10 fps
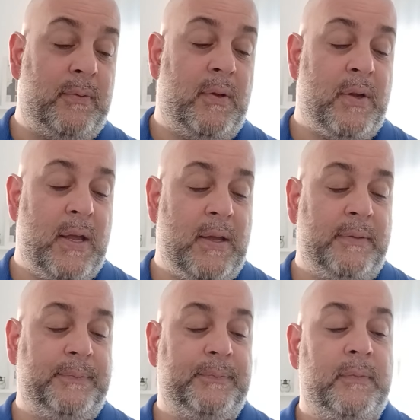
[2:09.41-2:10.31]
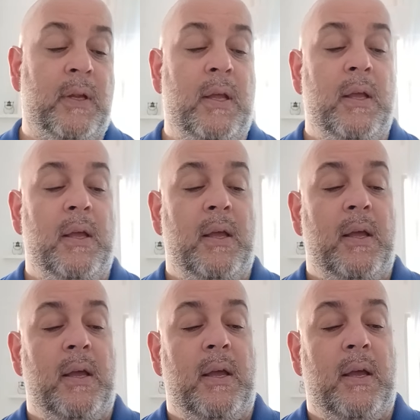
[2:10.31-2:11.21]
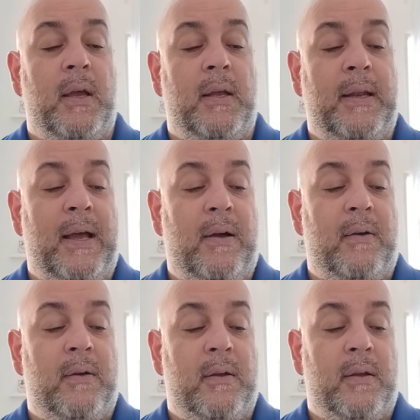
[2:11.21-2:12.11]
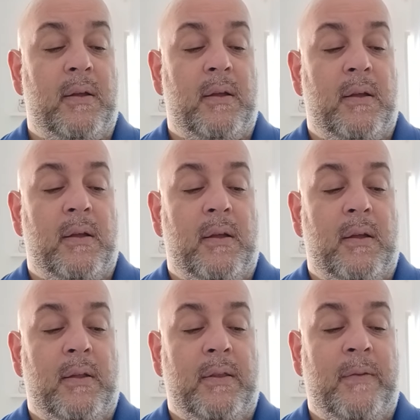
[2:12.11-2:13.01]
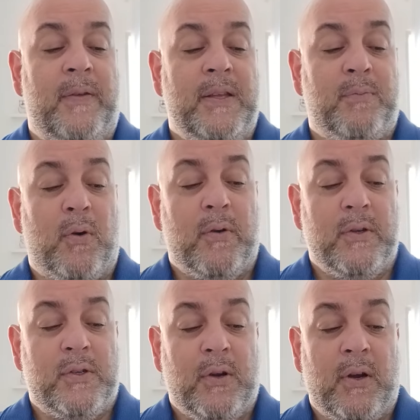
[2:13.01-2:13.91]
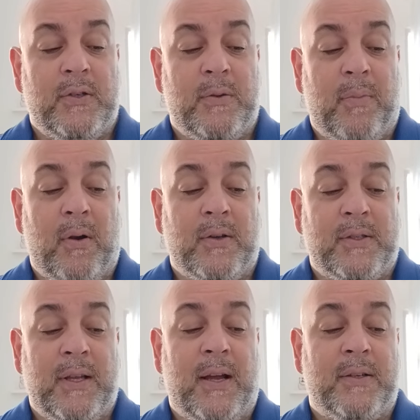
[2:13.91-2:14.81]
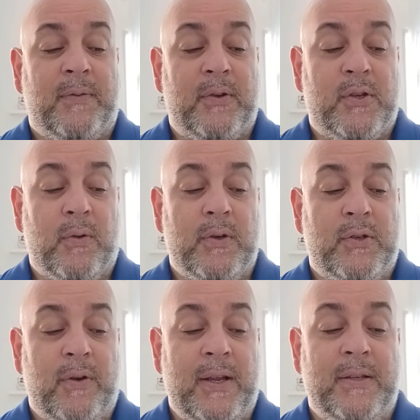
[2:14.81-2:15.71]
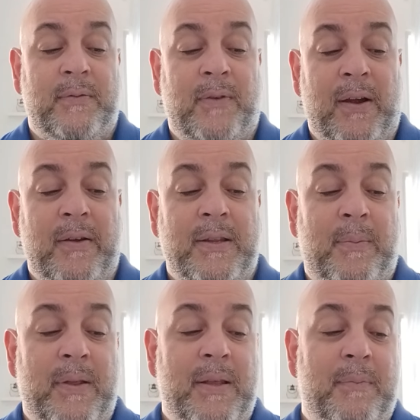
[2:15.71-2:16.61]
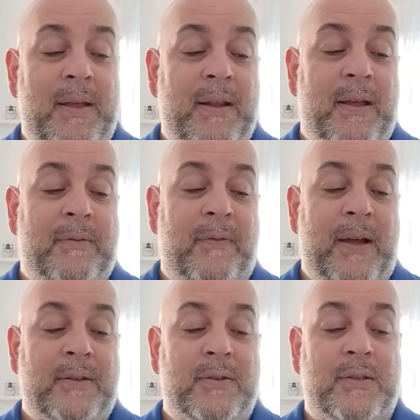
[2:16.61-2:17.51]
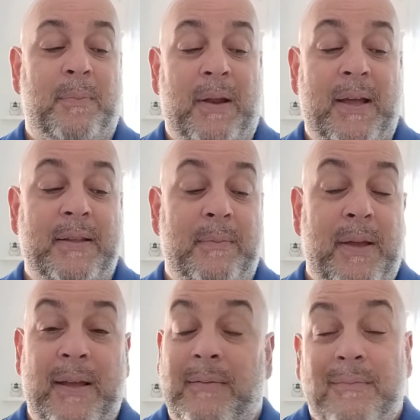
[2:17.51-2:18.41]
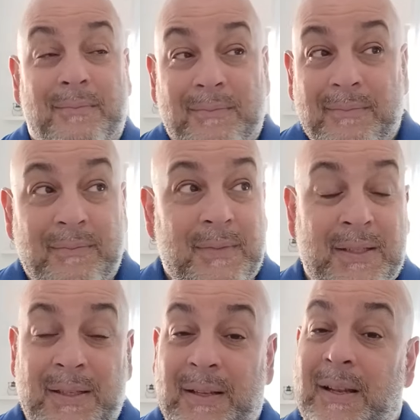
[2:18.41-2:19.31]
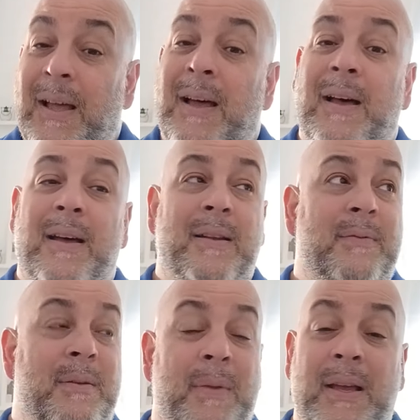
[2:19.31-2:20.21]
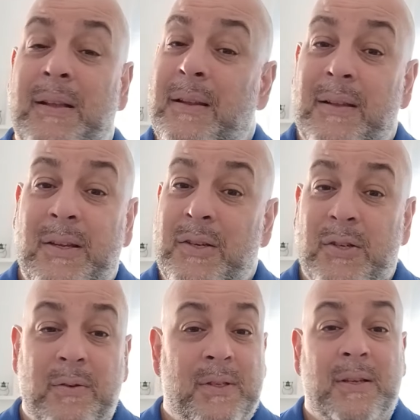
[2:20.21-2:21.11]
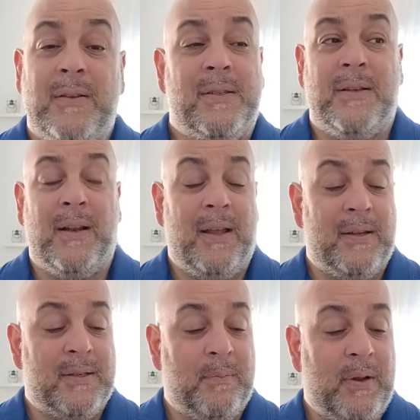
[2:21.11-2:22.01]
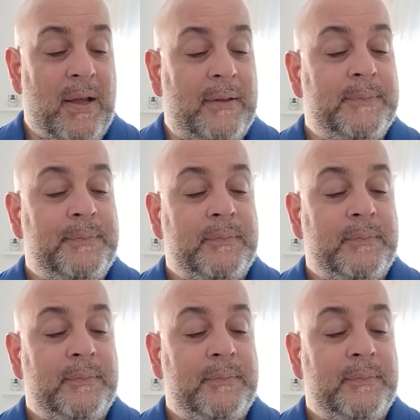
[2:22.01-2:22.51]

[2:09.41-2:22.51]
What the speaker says: Okay? Now, the fees brokers charge to borrow stocks for short trades vary depending mainly on factors supply and demand. There's a lot of demand, and there sure as hell isn't a lot of supply.